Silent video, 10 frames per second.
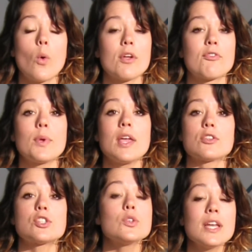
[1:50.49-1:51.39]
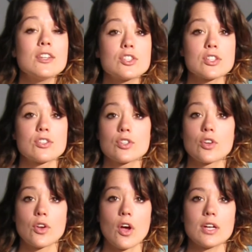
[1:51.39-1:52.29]
or if we are too injured to
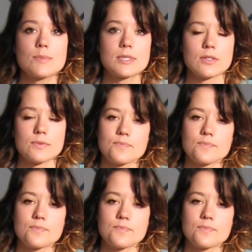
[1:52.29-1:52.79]
go to hospital,